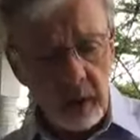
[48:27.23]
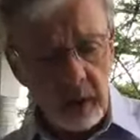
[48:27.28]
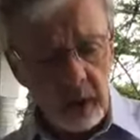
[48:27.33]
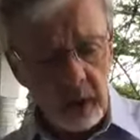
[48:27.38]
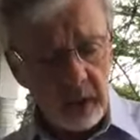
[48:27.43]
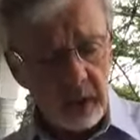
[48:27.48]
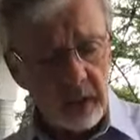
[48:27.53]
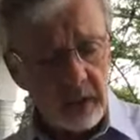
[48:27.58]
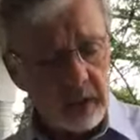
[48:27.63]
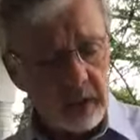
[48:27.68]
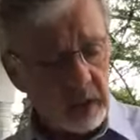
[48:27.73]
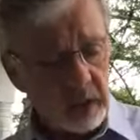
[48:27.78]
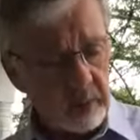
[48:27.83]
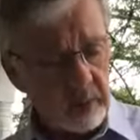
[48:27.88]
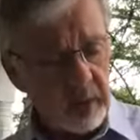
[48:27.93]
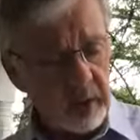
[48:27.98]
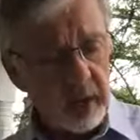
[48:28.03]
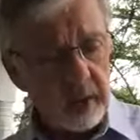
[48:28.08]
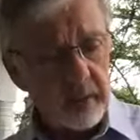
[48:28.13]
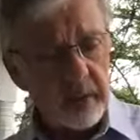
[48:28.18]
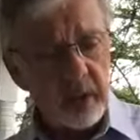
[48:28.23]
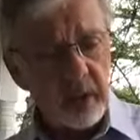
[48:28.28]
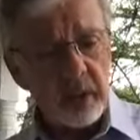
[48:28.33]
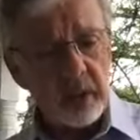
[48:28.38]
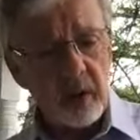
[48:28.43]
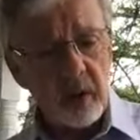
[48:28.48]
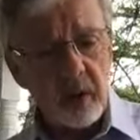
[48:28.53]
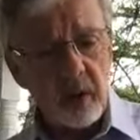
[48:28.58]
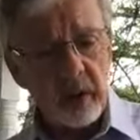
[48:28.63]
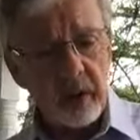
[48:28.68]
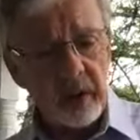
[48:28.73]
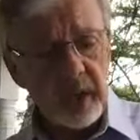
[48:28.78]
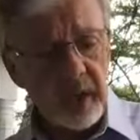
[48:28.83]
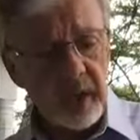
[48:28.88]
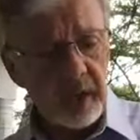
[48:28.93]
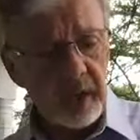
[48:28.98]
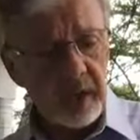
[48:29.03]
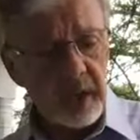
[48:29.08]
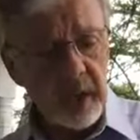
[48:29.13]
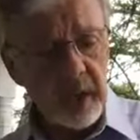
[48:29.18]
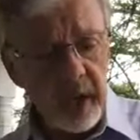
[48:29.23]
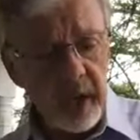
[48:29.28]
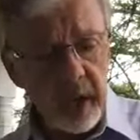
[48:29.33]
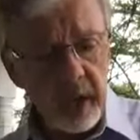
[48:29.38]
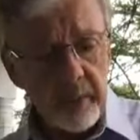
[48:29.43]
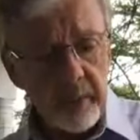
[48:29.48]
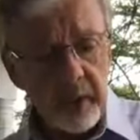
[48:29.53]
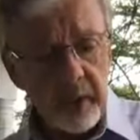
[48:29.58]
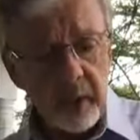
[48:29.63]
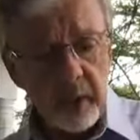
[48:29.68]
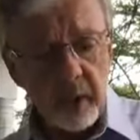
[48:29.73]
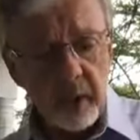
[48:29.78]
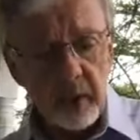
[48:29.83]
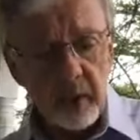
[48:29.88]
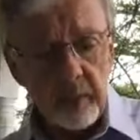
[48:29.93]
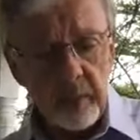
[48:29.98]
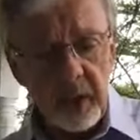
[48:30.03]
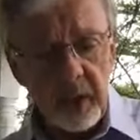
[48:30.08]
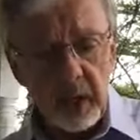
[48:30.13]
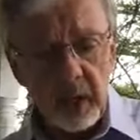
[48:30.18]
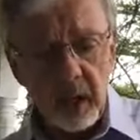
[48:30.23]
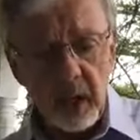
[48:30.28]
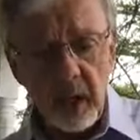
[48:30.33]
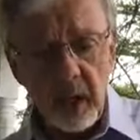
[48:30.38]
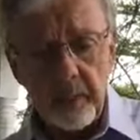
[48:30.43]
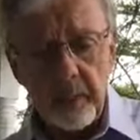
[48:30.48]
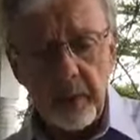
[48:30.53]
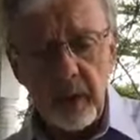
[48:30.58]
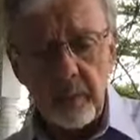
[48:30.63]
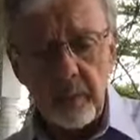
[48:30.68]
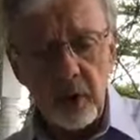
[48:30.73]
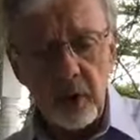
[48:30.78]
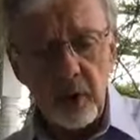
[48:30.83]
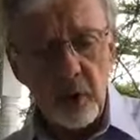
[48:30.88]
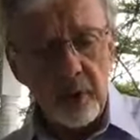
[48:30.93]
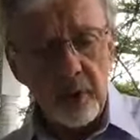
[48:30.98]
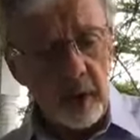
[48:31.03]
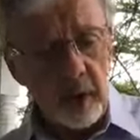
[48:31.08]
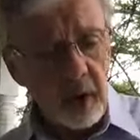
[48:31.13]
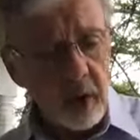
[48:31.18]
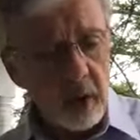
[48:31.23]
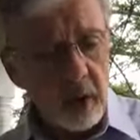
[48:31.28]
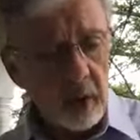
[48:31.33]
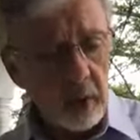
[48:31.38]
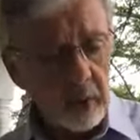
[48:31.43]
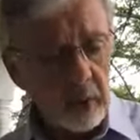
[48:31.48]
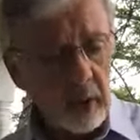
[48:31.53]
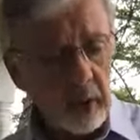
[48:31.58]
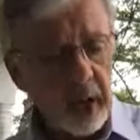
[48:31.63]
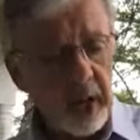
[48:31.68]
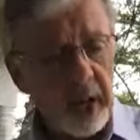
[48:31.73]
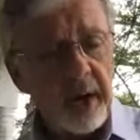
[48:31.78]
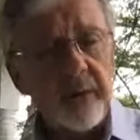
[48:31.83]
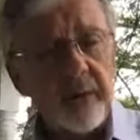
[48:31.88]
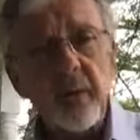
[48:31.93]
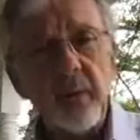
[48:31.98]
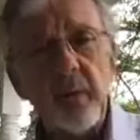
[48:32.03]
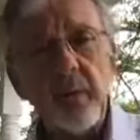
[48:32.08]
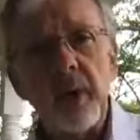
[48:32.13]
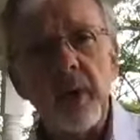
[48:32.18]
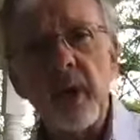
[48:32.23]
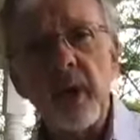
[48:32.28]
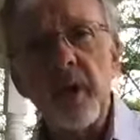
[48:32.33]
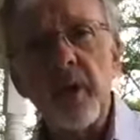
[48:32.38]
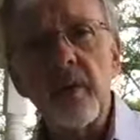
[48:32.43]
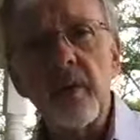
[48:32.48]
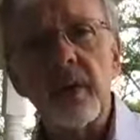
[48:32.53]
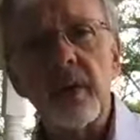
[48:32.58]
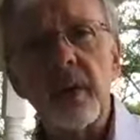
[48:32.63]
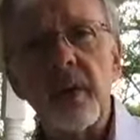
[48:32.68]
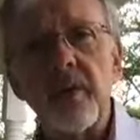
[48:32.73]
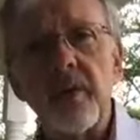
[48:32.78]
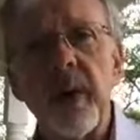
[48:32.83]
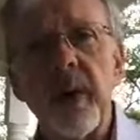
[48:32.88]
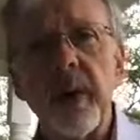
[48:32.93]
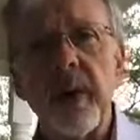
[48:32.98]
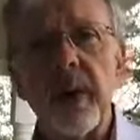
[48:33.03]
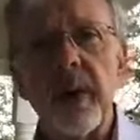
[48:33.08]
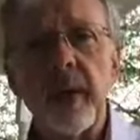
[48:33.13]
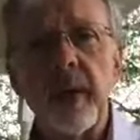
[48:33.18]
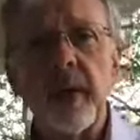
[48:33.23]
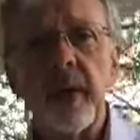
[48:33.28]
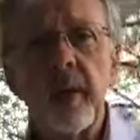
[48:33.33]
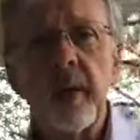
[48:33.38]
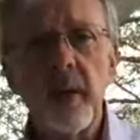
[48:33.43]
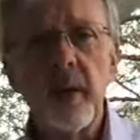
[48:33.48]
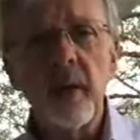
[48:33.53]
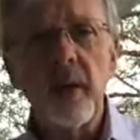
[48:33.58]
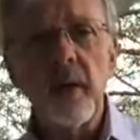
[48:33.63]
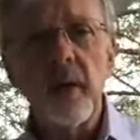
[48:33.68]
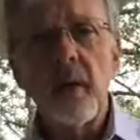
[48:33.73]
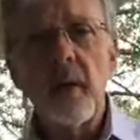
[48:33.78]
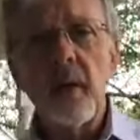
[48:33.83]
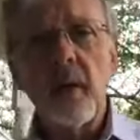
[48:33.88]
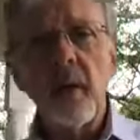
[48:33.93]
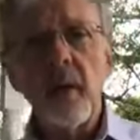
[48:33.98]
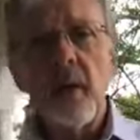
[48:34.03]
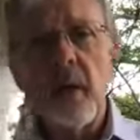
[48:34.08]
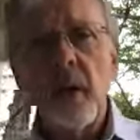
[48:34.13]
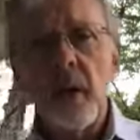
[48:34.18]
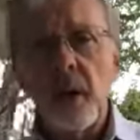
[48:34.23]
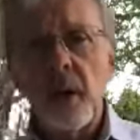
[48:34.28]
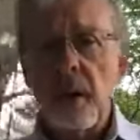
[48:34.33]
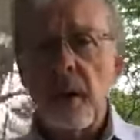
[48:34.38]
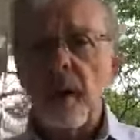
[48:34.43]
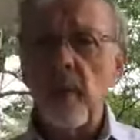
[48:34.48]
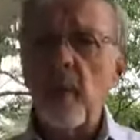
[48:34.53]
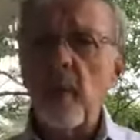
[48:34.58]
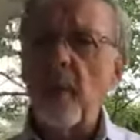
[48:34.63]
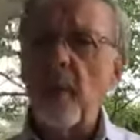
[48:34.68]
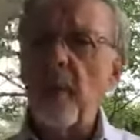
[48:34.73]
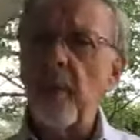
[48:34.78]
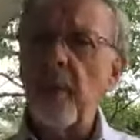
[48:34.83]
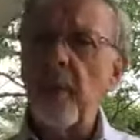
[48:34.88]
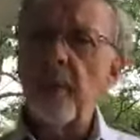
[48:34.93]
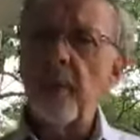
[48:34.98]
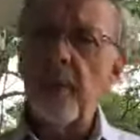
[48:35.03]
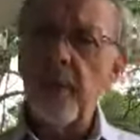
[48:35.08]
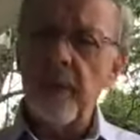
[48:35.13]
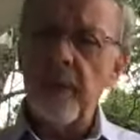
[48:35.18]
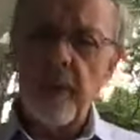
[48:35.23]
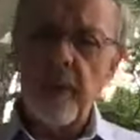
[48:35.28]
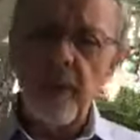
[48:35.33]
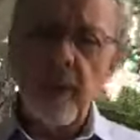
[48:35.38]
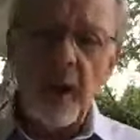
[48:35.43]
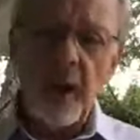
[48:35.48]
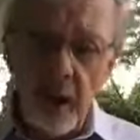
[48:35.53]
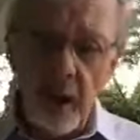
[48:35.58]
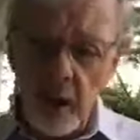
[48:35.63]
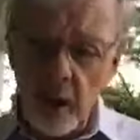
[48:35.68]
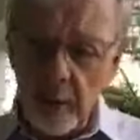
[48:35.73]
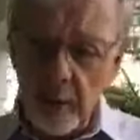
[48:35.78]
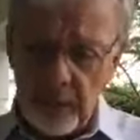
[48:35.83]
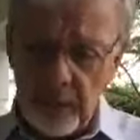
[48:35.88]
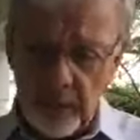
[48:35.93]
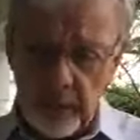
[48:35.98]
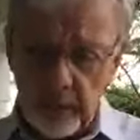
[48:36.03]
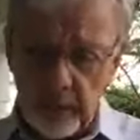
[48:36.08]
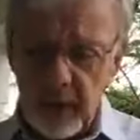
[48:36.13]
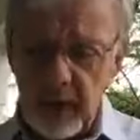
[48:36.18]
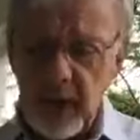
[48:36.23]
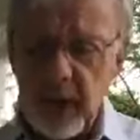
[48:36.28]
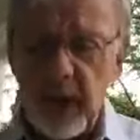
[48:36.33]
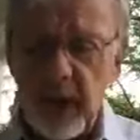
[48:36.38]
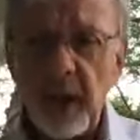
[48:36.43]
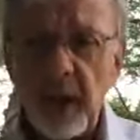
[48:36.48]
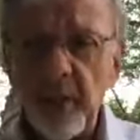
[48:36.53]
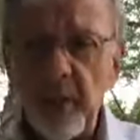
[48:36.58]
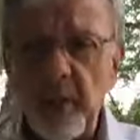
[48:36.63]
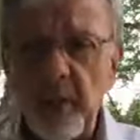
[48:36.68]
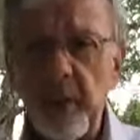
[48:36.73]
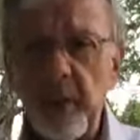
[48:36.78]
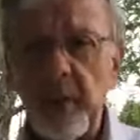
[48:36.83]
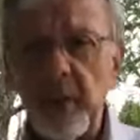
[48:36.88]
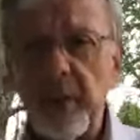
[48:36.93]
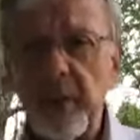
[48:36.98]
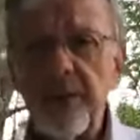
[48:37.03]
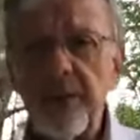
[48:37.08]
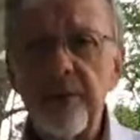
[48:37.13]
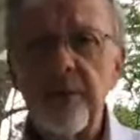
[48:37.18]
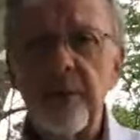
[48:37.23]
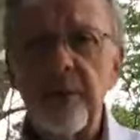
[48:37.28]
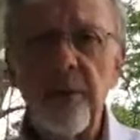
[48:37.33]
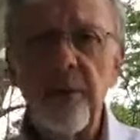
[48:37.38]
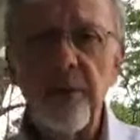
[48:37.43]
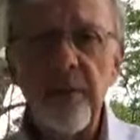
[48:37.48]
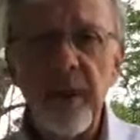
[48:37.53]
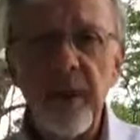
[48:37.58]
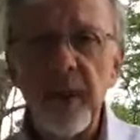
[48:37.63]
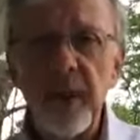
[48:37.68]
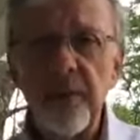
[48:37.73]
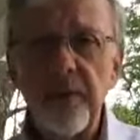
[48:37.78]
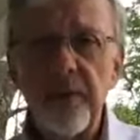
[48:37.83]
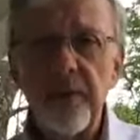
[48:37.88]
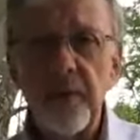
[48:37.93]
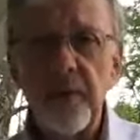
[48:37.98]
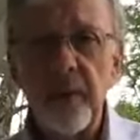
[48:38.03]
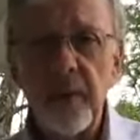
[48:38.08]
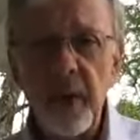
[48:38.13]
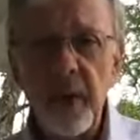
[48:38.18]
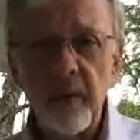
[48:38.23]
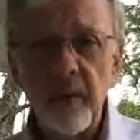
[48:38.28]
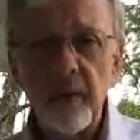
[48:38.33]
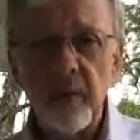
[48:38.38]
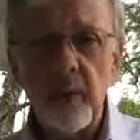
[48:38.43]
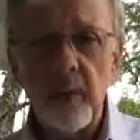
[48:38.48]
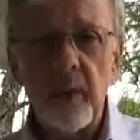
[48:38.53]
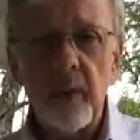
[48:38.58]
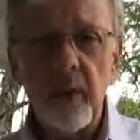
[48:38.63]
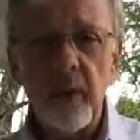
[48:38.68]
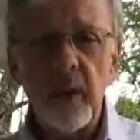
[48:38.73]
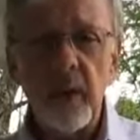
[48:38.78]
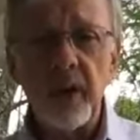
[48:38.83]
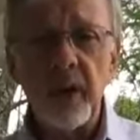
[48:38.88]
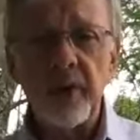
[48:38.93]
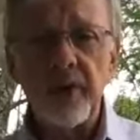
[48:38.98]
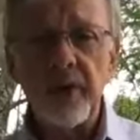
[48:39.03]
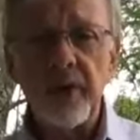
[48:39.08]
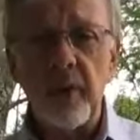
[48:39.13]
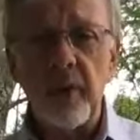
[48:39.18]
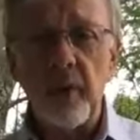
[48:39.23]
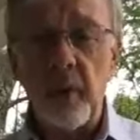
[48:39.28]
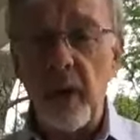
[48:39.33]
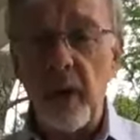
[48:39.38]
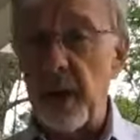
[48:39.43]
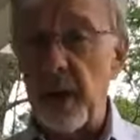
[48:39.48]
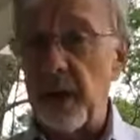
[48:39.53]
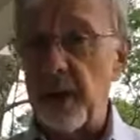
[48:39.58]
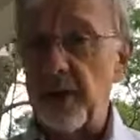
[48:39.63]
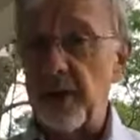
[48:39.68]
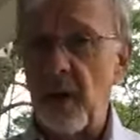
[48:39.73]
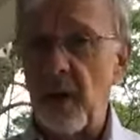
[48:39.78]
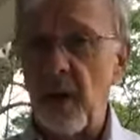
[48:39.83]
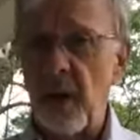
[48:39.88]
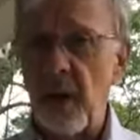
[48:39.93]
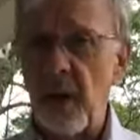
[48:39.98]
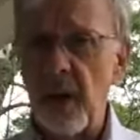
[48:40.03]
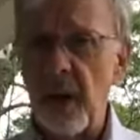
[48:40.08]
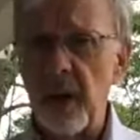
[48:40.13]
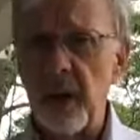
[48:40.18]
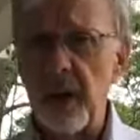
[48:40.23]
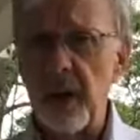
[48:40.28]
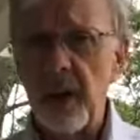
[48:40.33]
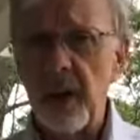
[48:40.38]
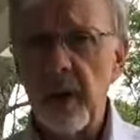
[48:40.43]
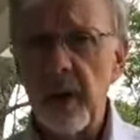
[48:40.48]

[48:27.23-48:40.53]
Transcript: It's sometimes it's takes time to to pick up and move on after we lose somebody. But it won't, but with the hope that we have when we lose a faithful loved one is that while it's hard,